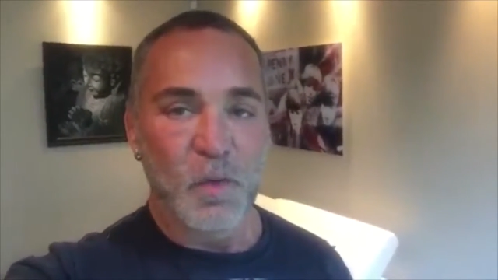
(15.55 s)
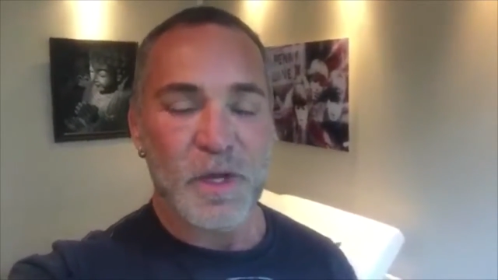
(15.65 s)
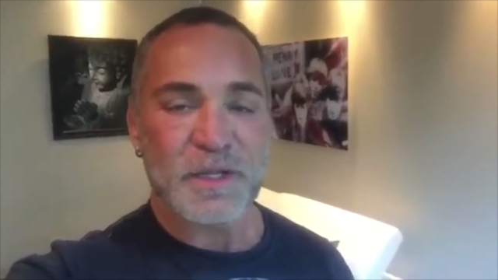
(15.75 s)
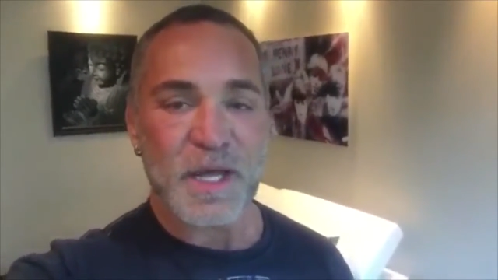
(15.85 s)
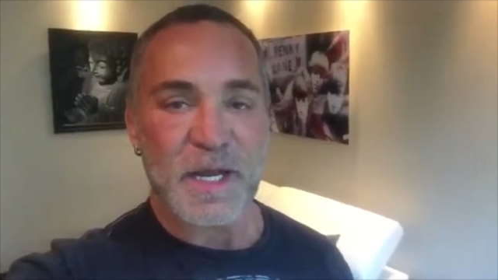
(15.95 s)

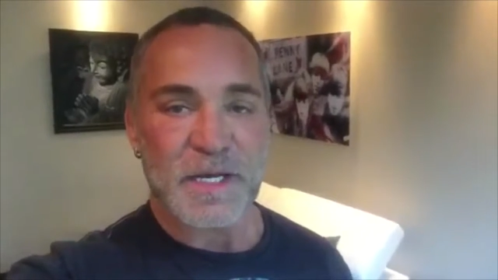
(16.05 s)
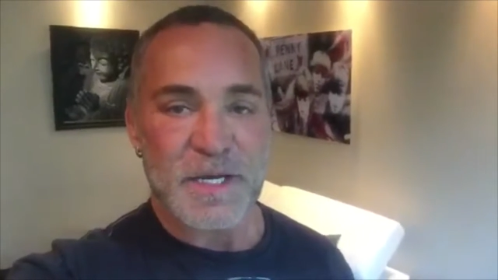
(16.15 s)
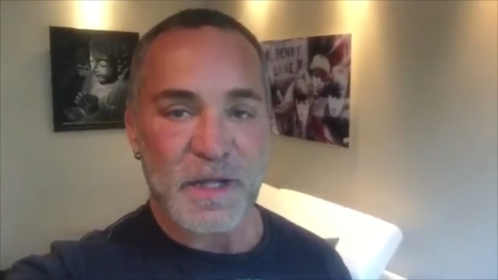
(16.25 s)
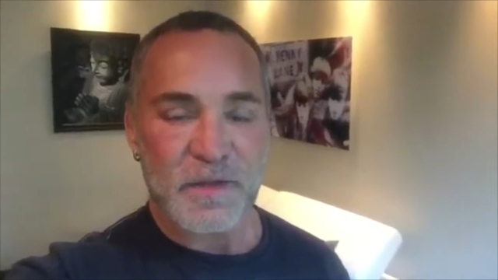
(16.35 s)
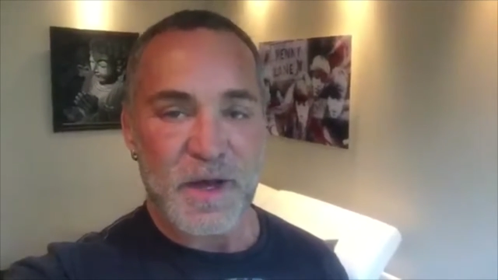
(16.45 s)
with
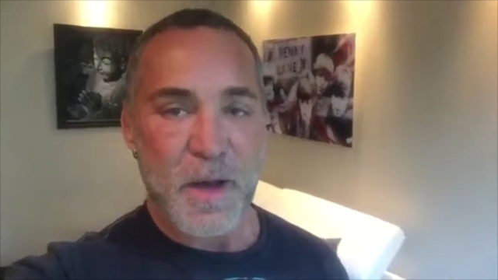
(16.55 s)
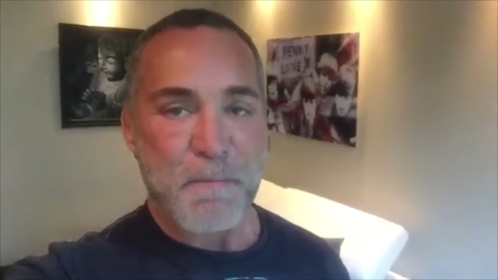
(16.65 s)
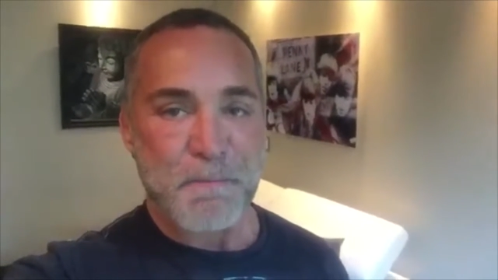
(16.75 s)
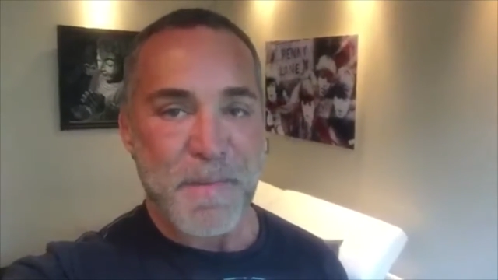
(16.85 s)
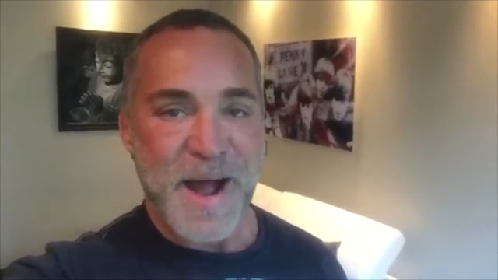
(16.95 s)
another
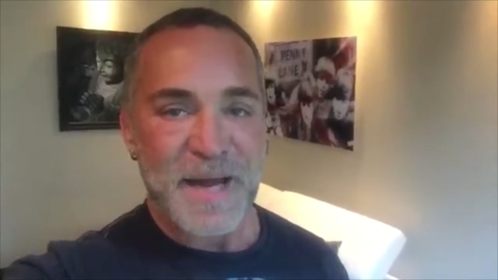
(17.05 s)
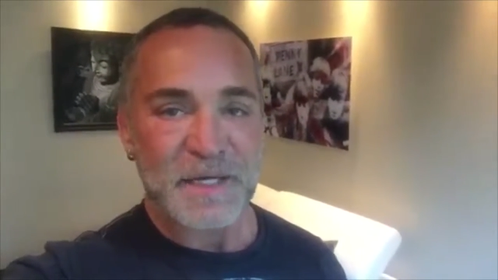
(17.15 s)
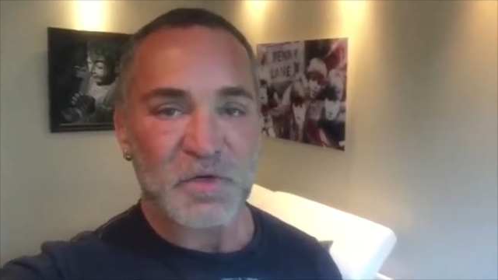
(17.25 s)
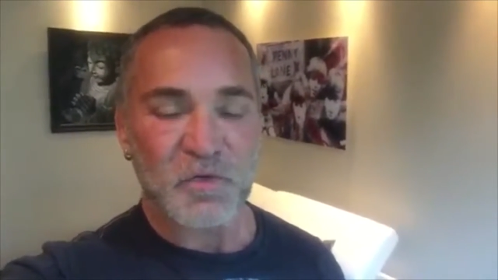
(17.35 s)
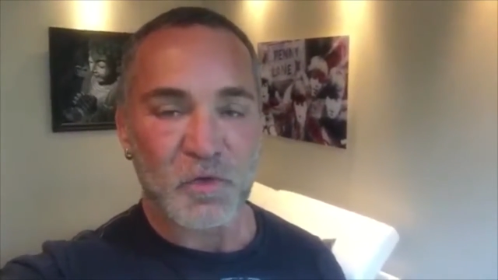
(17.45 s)

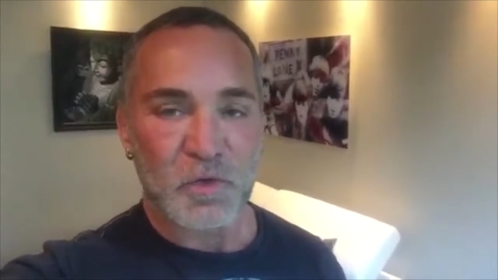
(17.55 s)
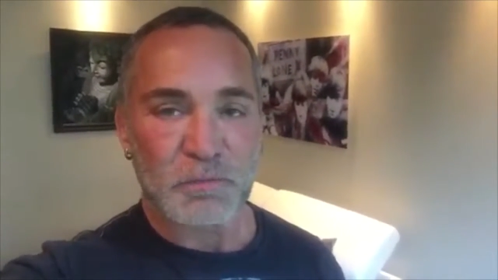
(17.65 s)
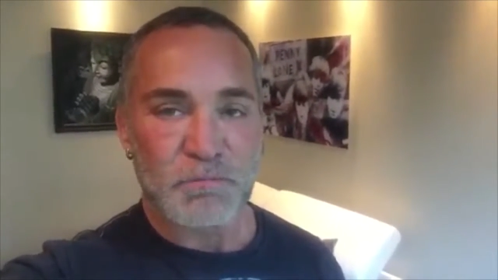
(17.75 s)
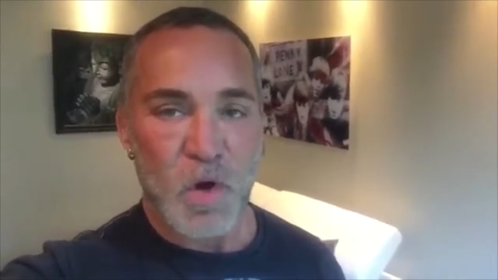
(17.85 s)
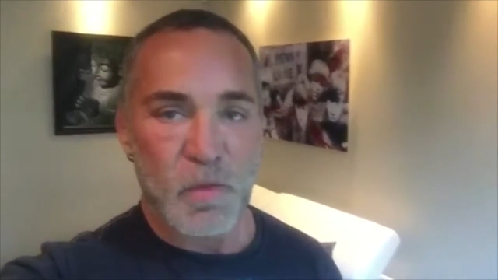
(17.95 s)
mindful
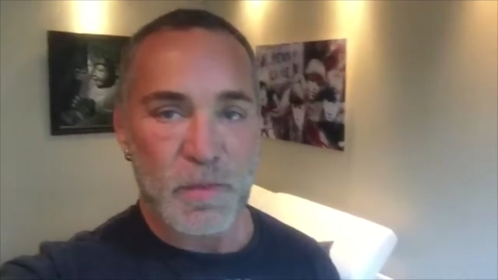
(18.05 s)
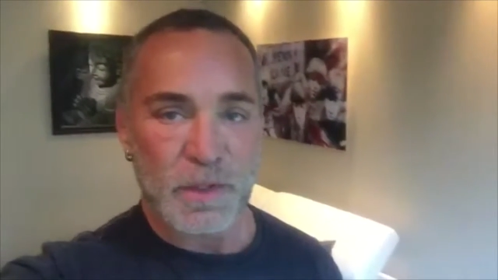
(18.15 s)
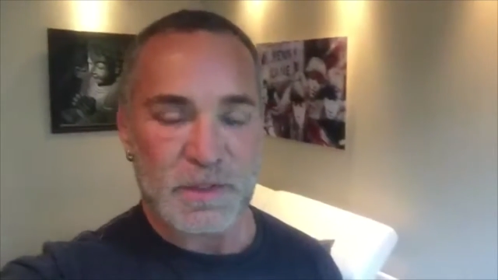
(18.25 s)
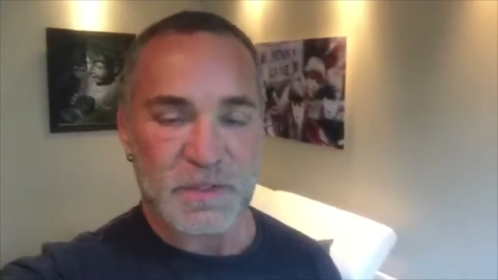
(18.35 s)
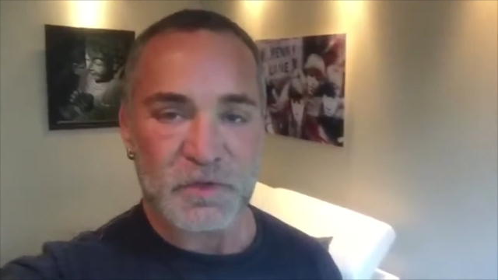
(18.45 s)
moment.